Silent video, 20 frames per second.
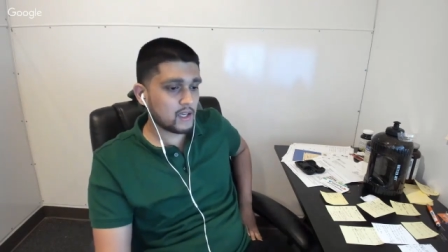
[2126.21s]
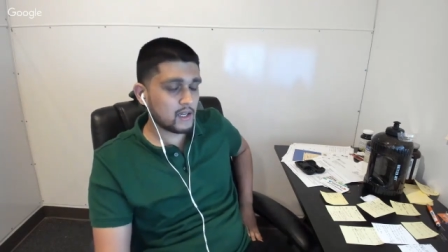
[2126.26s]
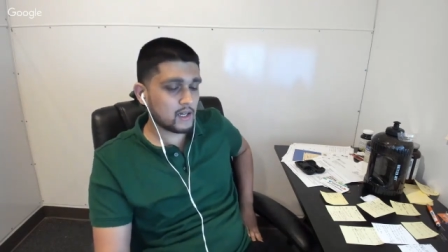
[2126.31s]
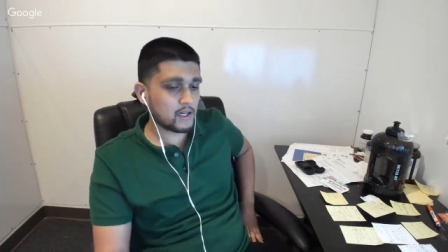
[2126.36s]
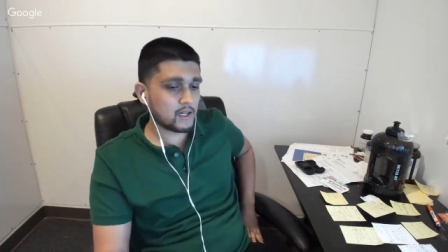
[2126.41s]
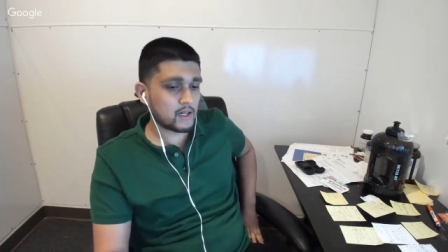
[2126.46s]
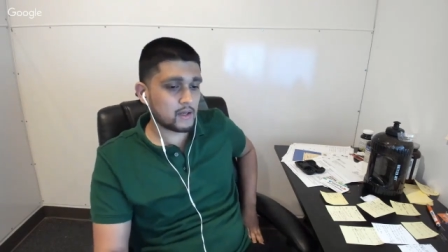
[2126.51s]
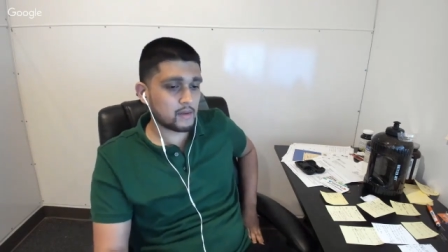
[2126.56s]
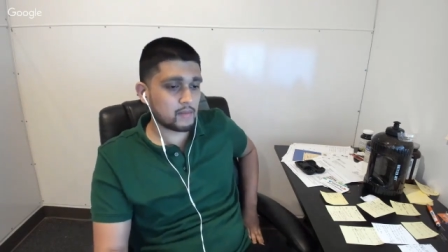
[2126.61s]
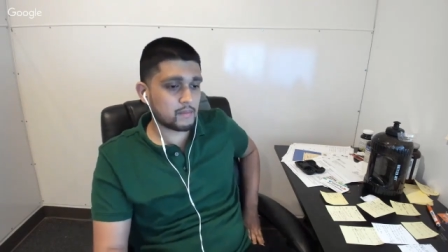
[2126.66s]

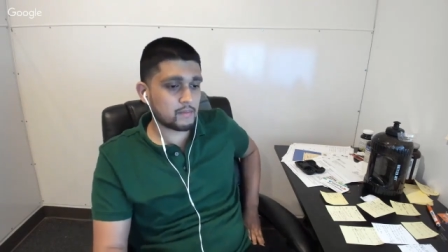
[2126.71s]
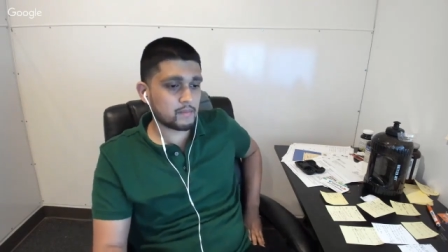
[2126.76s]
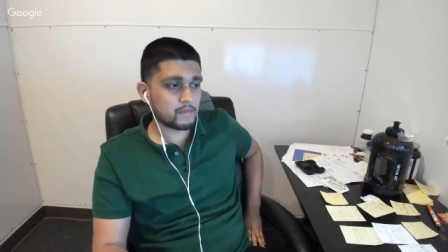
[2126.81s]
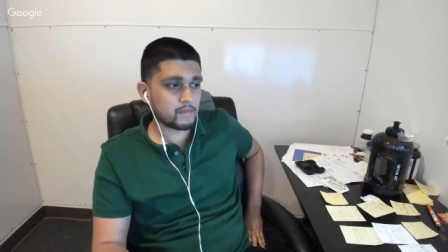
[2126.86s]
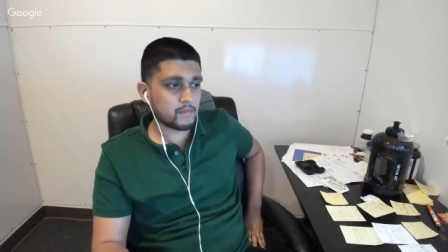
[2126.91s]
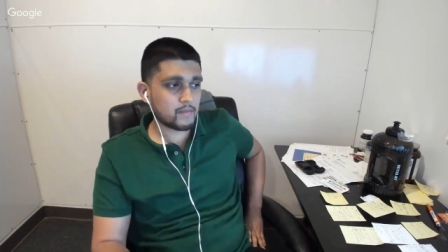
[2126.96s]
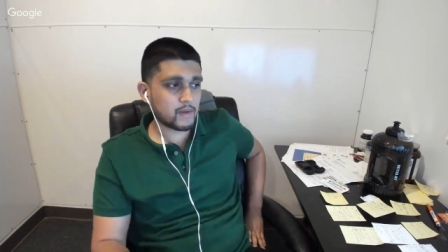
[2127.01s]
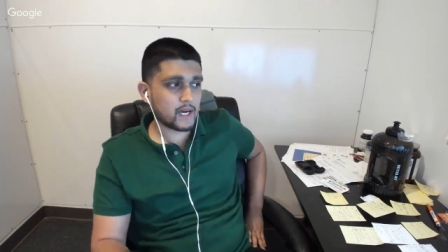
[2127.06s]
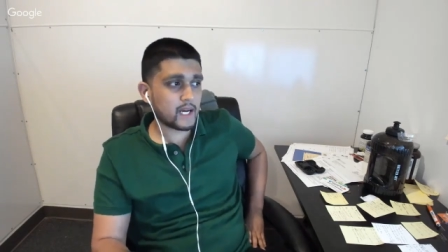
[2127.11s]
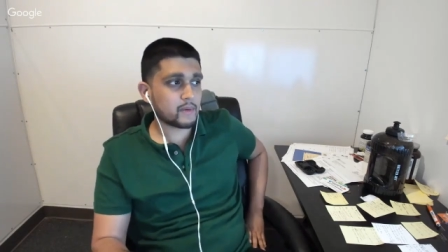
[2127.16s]

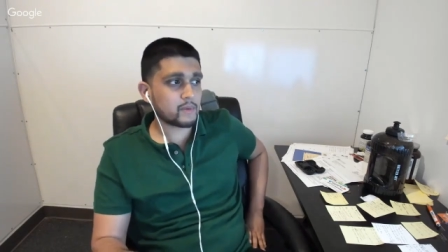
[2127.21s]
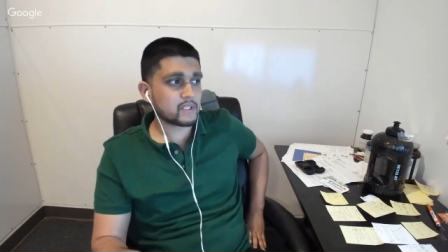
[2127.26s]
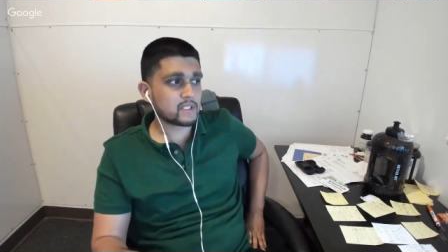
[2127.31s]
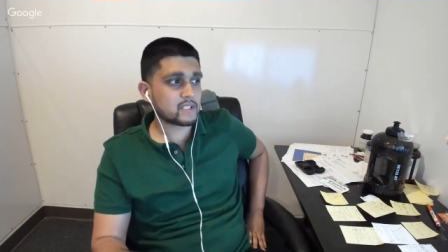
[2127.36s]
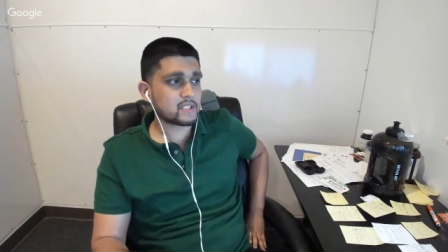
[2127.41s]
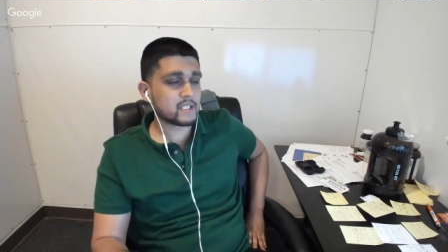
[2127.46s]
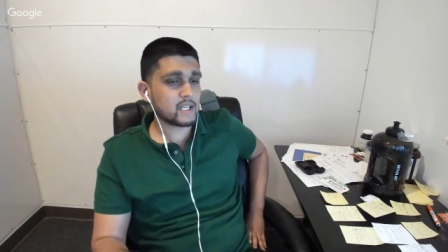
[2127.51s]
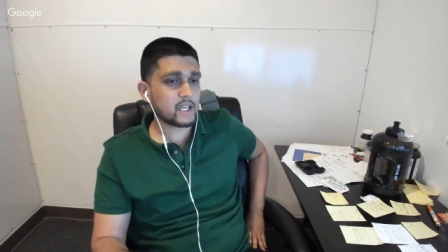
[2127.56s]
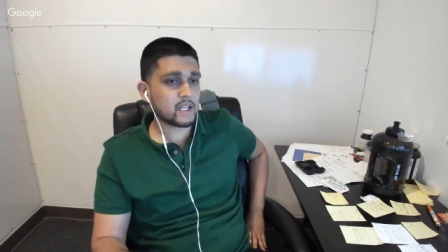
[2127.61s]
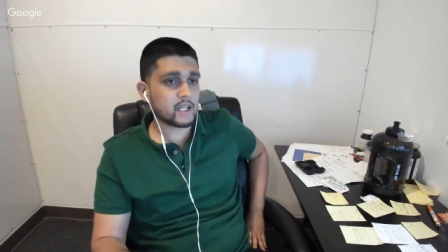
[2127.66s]
um, I would
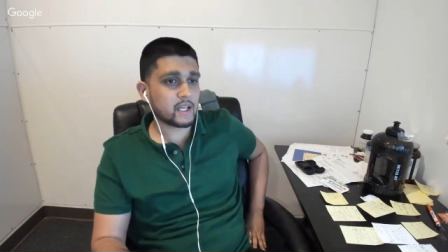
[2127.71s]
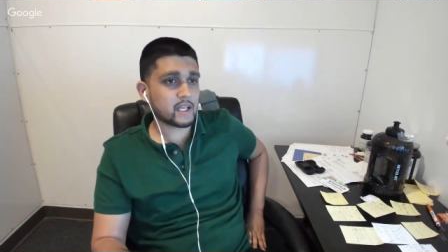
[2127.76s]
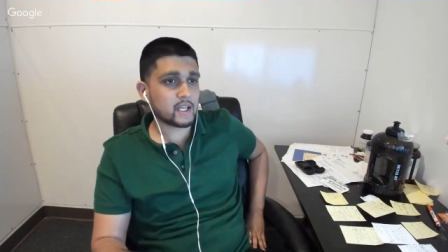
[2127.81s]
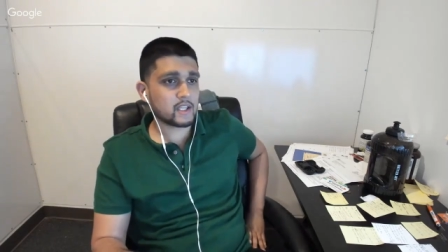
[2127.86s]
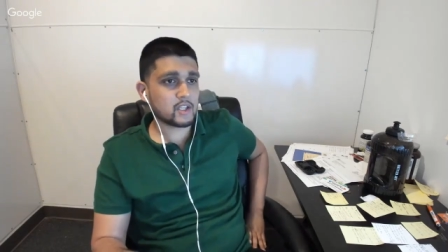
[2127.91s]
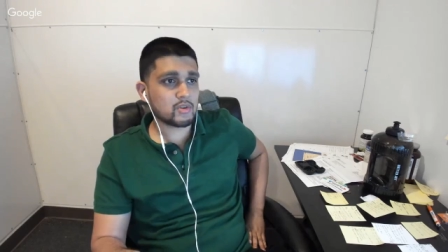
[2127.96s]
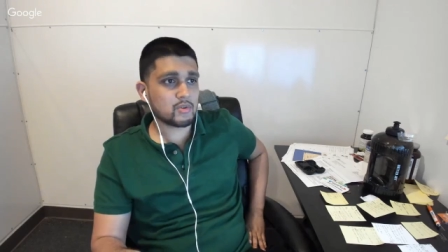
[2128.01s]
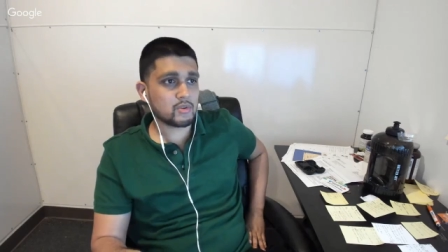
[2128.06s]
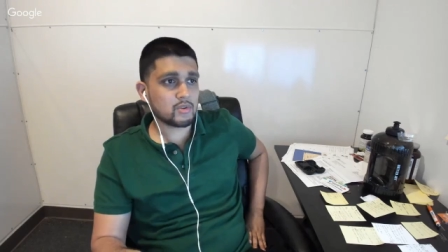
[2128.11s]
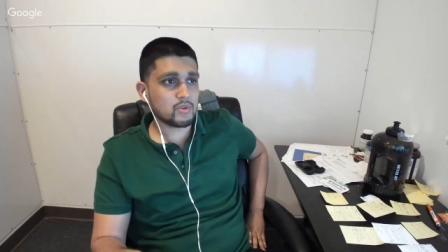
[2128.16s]
say
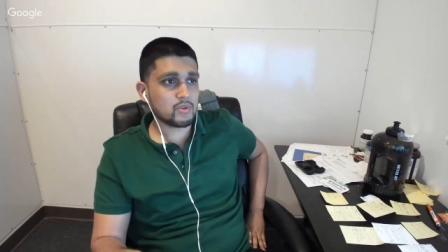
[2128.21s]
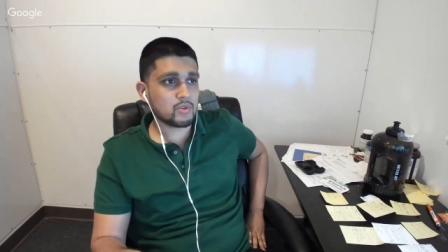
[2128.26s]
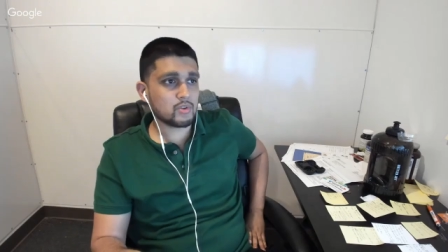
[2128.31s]
like you,